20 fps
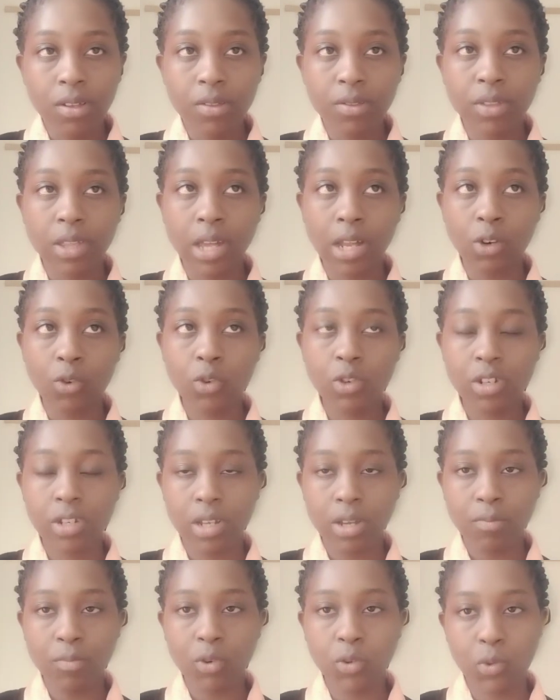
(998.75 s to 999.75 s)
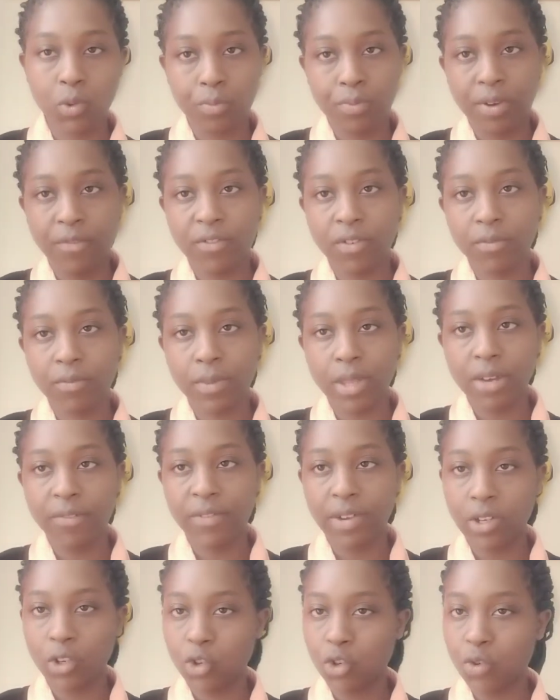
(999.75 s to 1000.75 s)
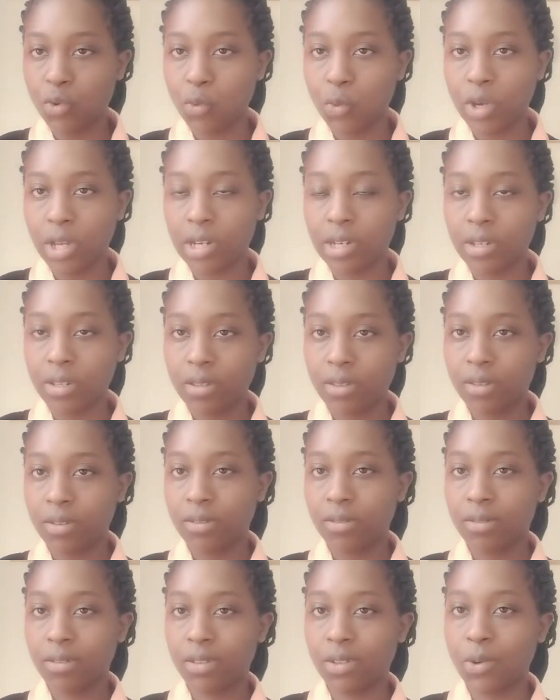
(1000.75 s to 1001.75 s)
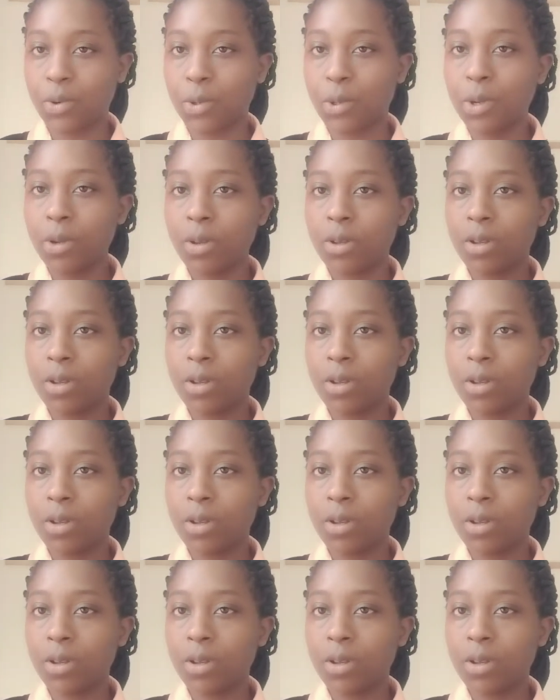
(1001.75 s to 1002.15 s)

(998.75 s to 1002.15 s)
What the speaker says: they are not able to perform their function well. So